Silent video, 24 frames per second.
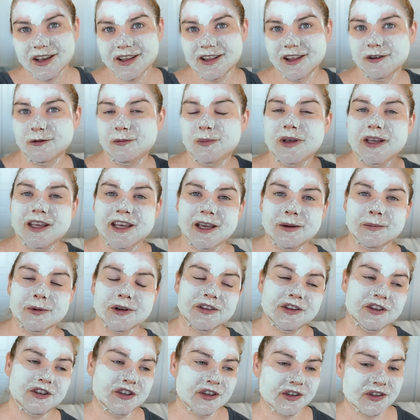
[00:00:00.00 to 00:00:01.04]
I love being
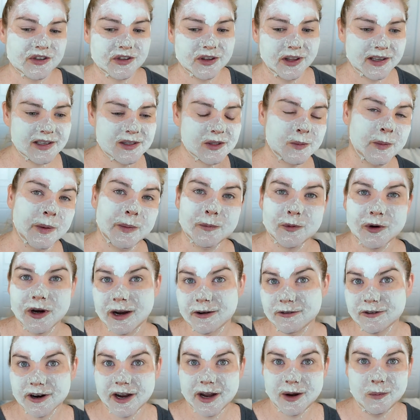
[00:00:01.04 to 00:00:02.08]
able to just, like, swim
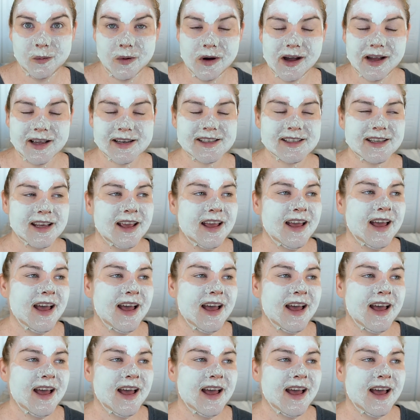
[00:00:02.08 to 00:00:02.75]
wherever I want.